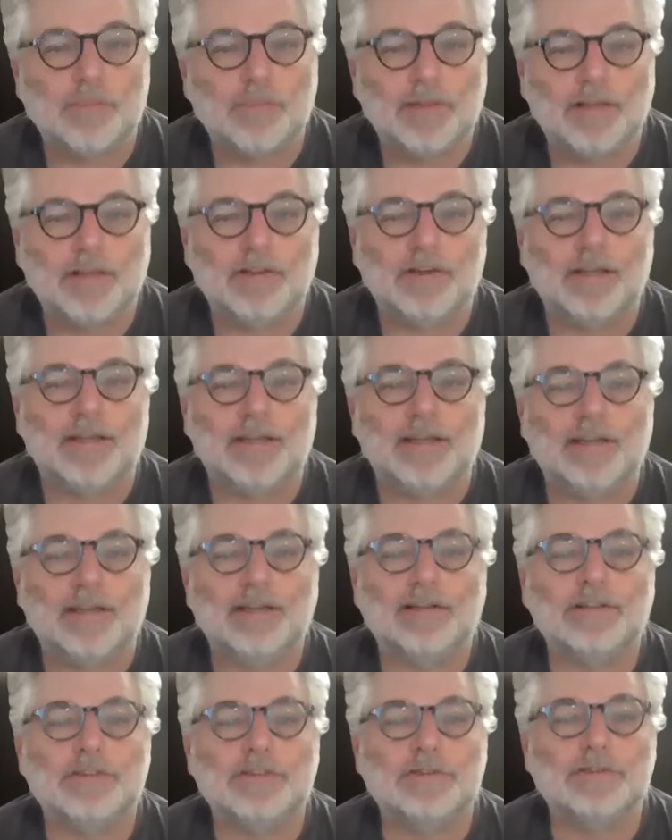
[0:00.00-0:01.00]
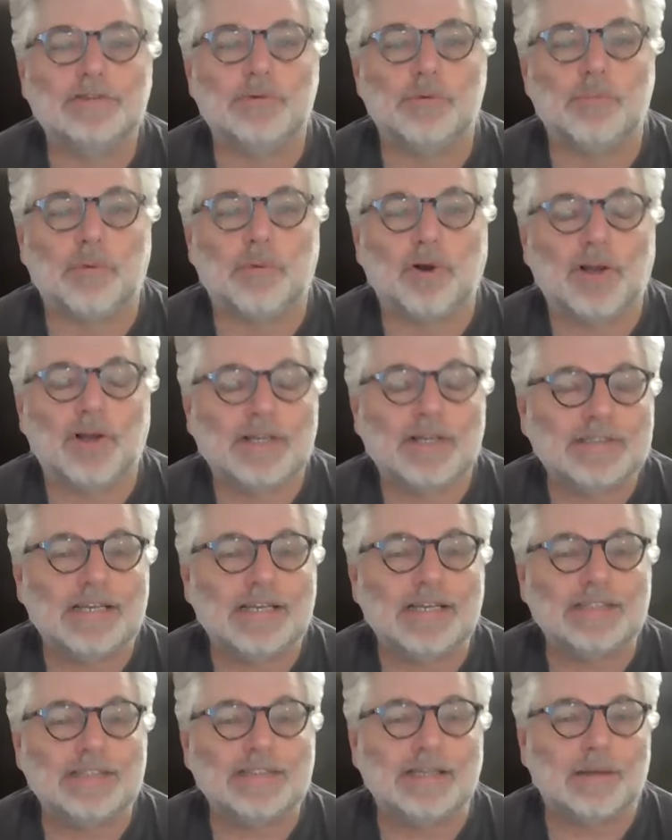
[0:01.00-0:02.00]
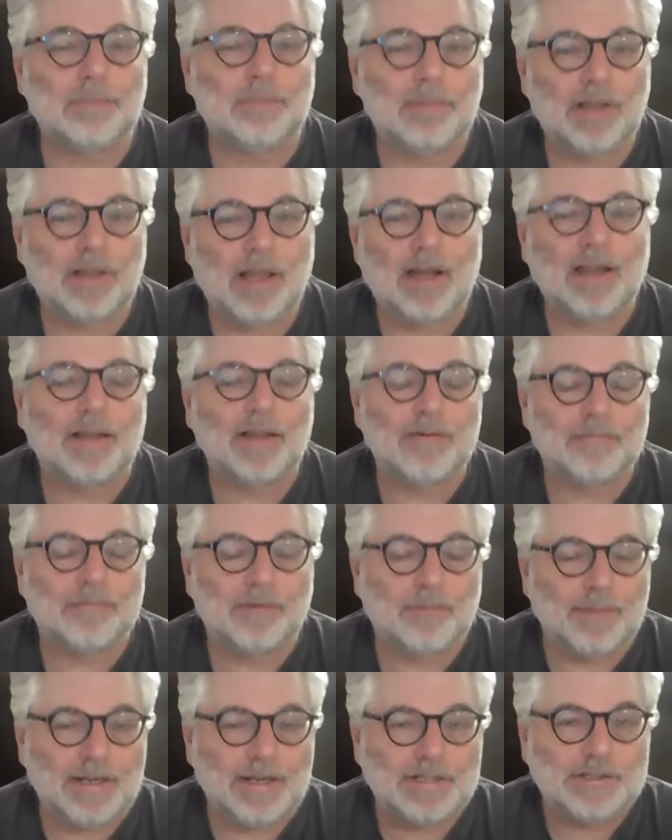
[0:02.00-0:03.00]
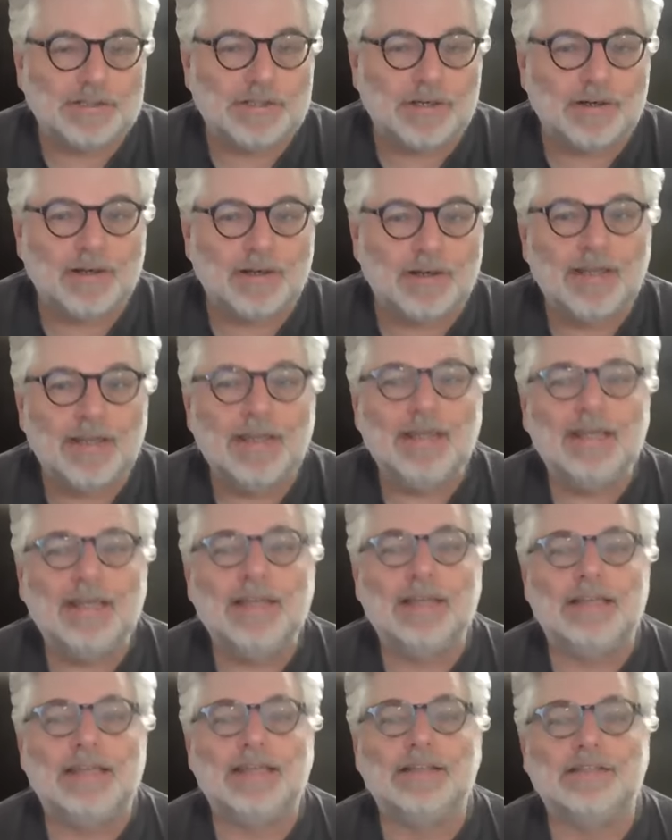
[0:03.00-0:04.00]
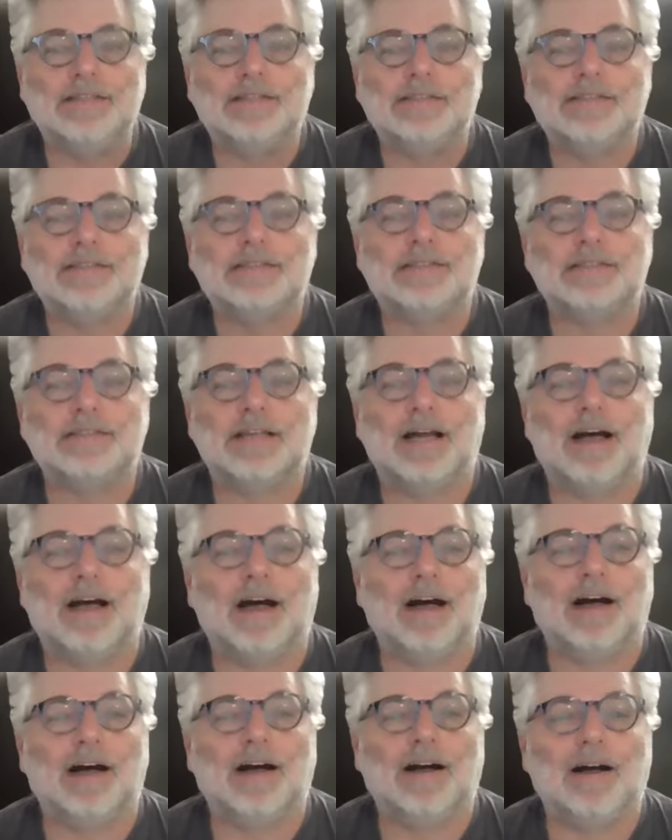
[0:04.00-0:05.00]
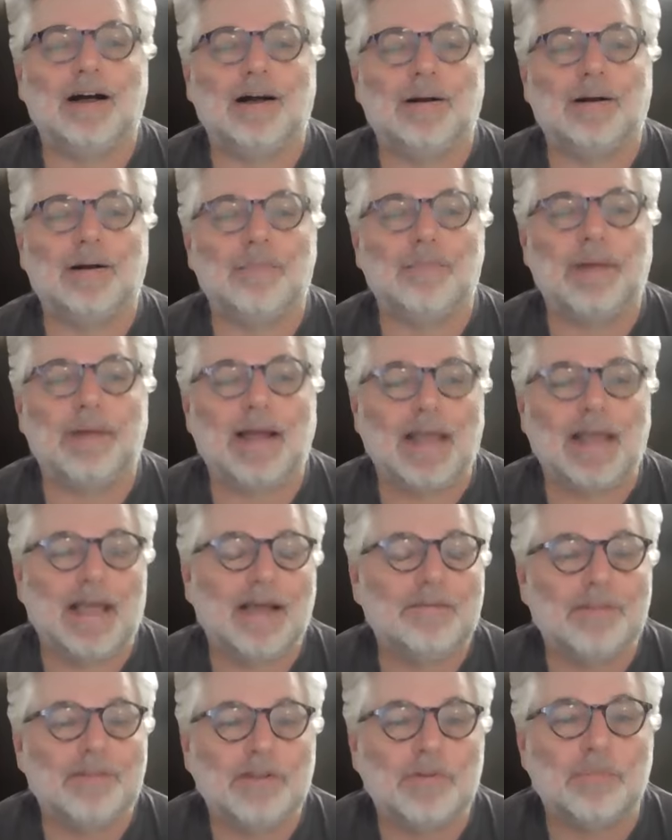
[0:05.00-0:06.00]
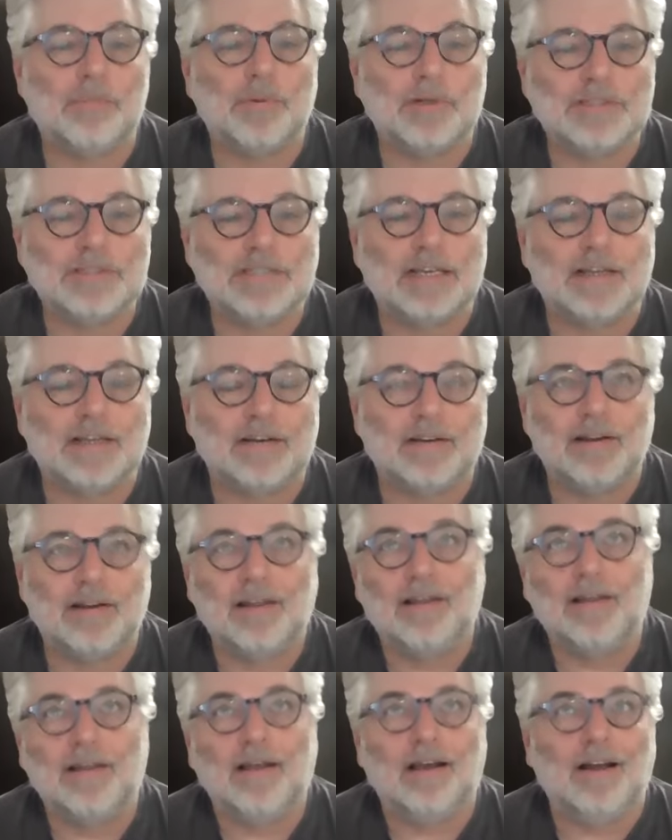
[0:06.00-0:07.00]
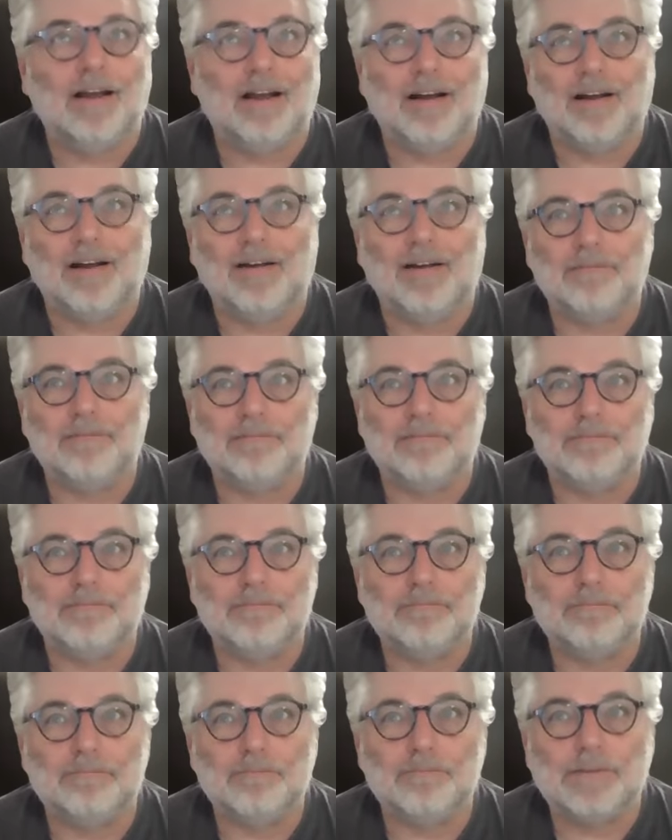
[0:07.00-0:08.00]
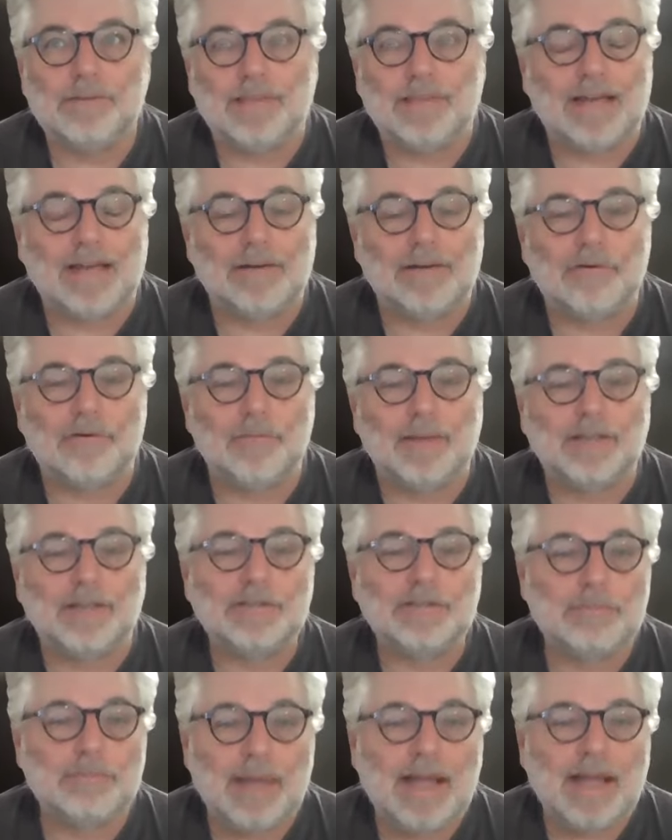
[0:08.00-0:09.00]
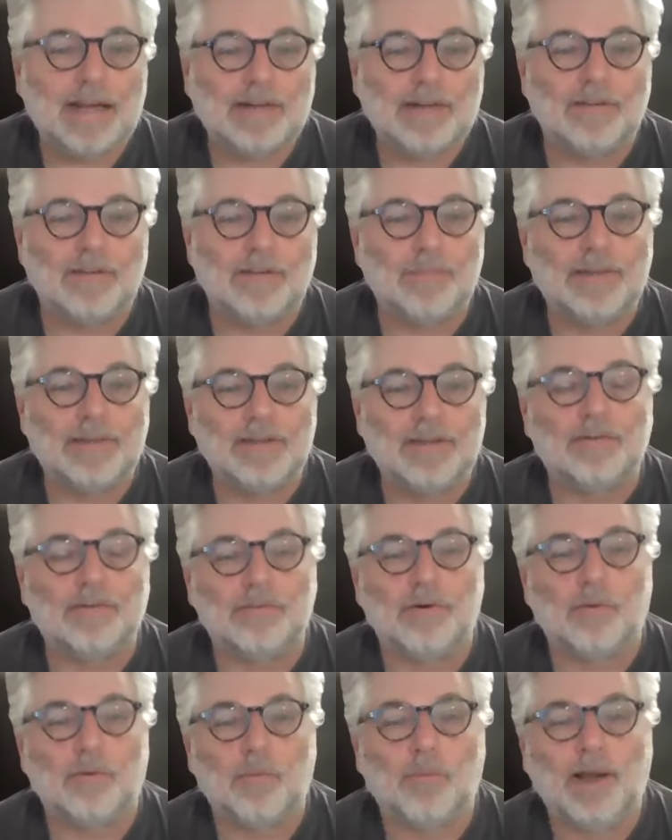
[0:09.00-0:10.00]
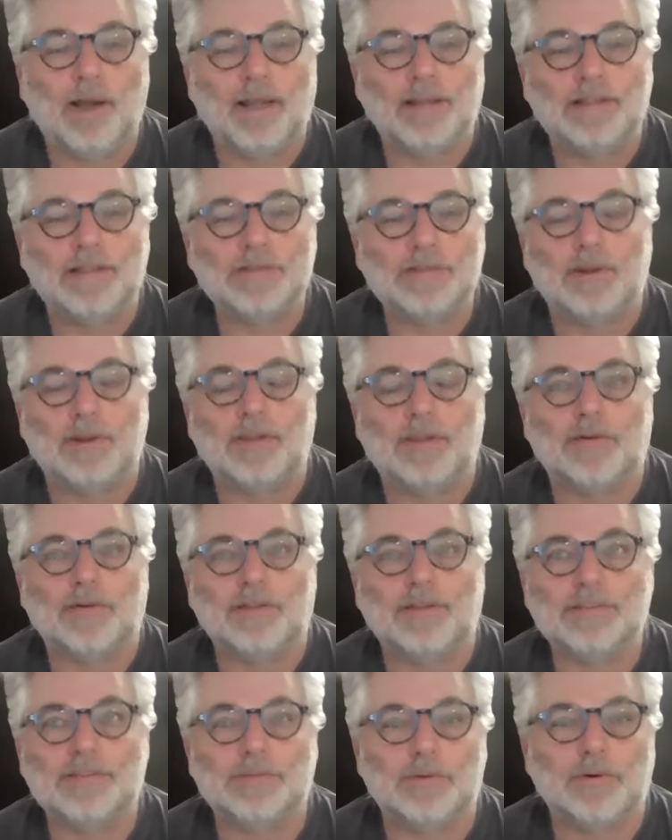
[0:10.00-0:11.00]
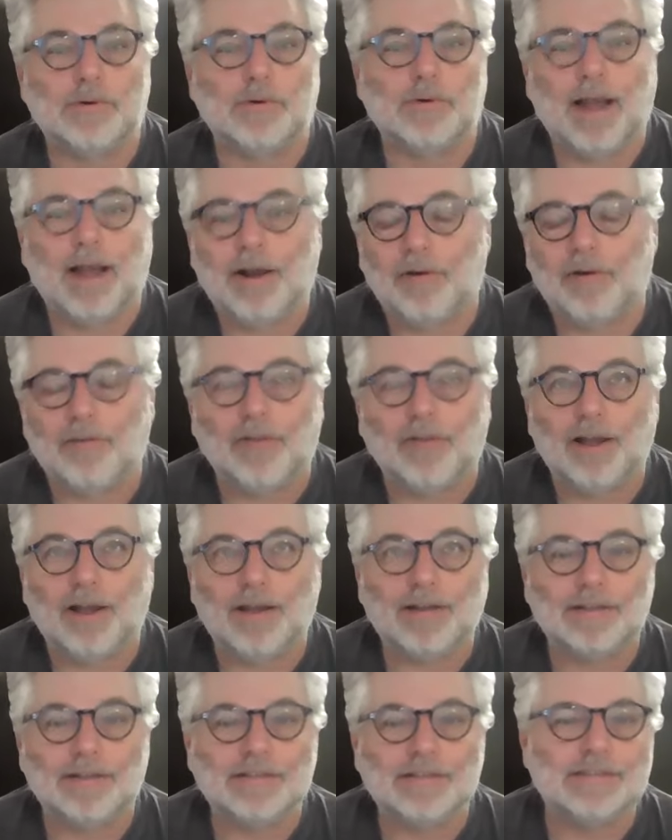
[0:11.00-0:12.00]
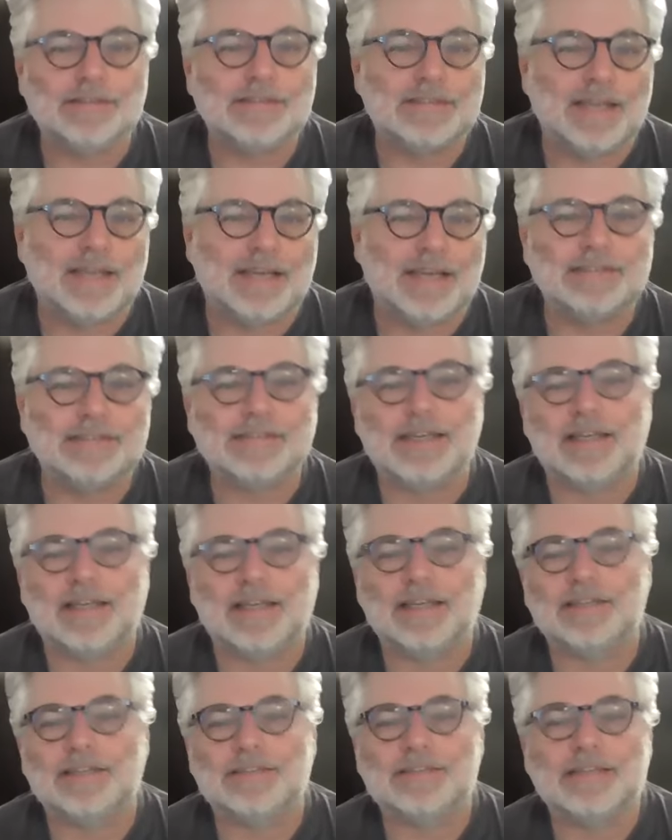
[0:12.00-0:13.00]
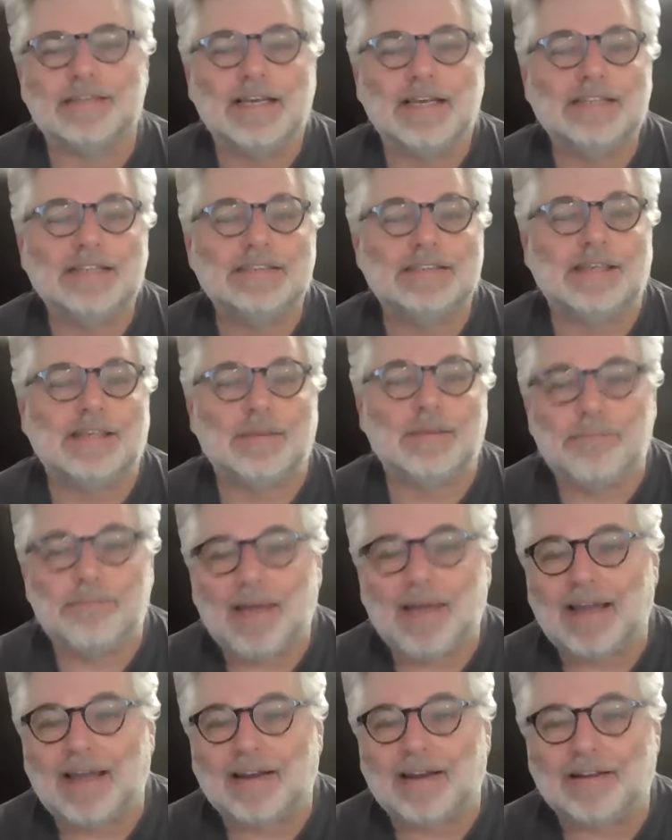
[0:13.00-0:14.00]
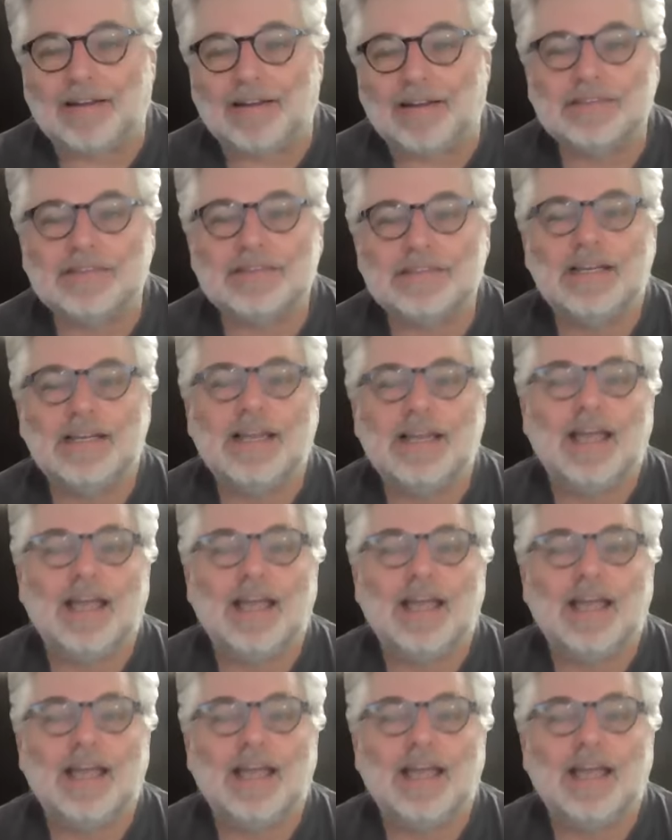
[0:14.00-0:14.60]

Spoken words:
ability to process and apply information is by having you present uh, that information back to them in different ways, whether it's through outlines, essays, schematics,